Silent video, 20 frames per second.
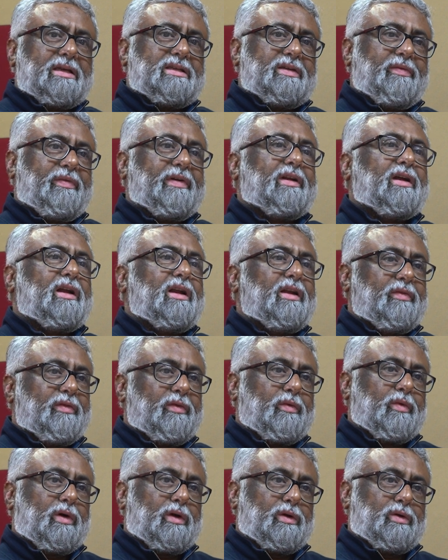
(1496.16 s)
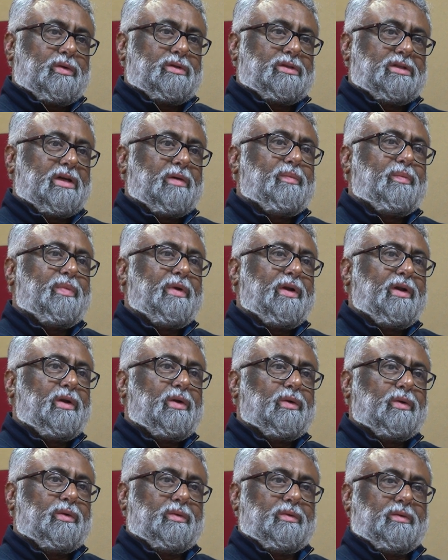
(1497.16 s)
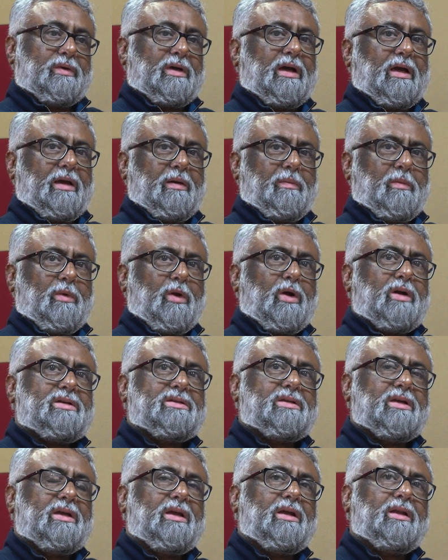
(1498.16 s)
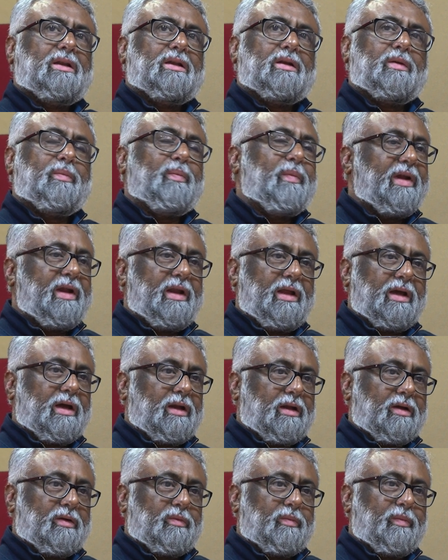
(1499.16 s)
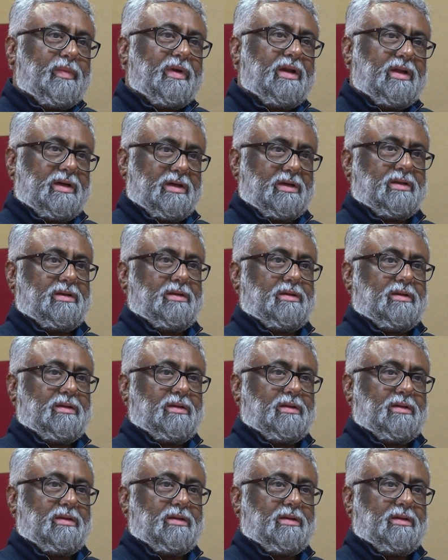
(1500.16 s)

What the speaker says: is, if at all, if you want to jump into, I'm not saying that media now. Media,